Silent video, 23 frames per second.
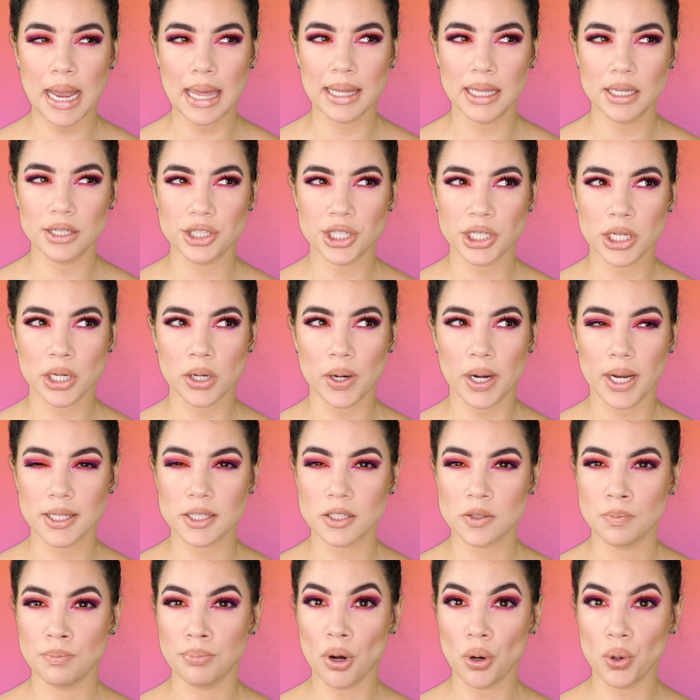Kylie Jenner
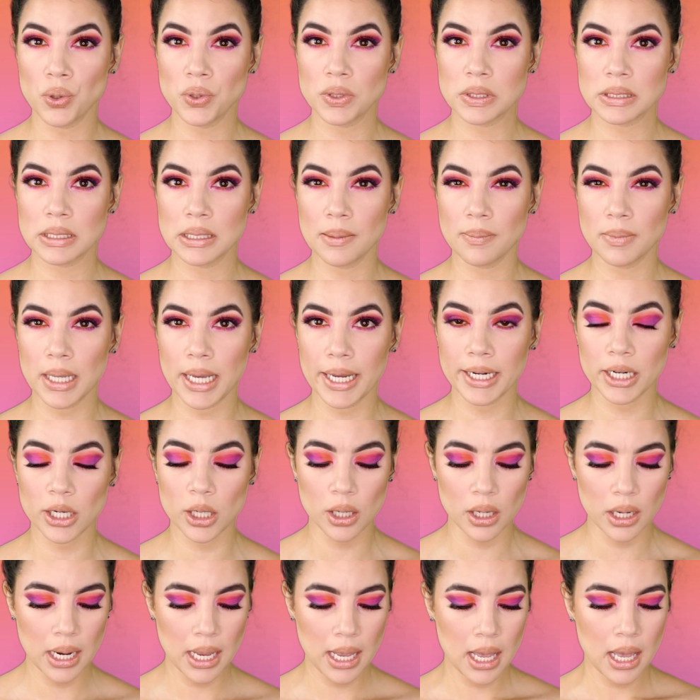Exposed lip
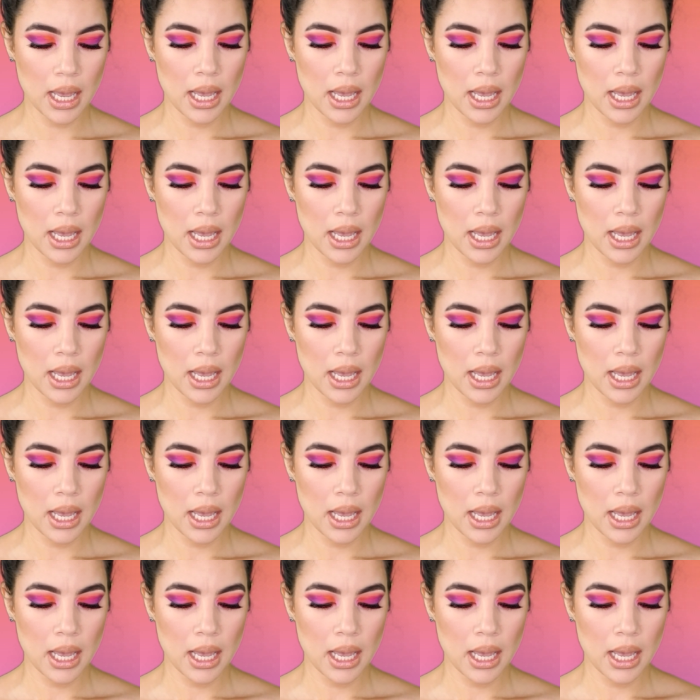liner.